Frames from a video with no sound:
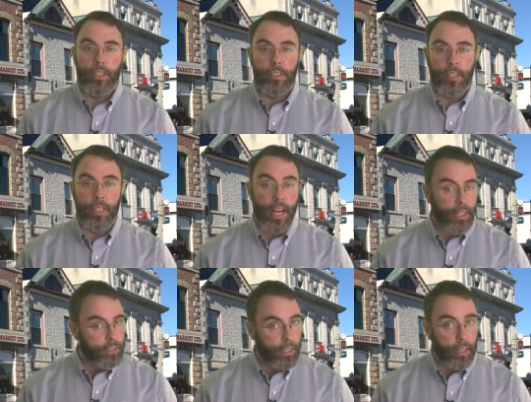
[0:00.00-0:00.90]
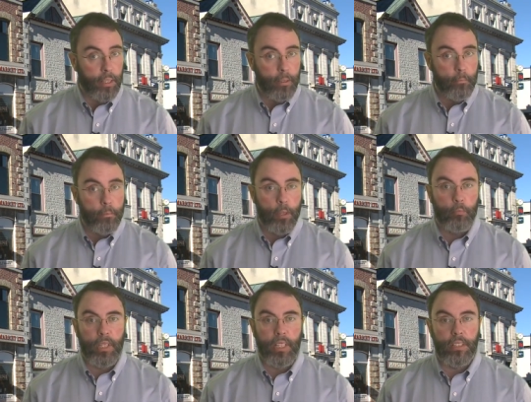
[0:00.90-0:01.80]
is the next setting,
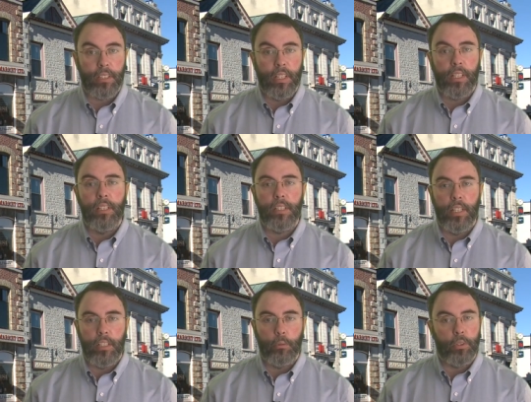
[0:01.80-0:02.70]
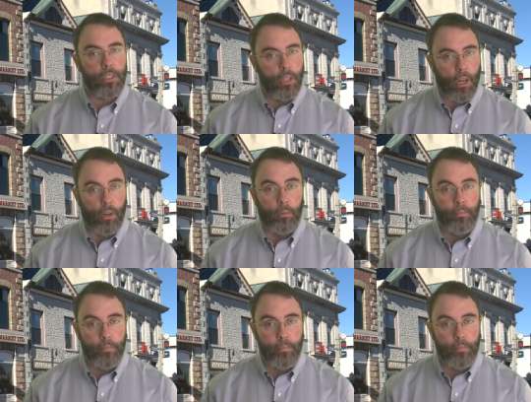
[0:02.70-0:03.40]
means continuous low.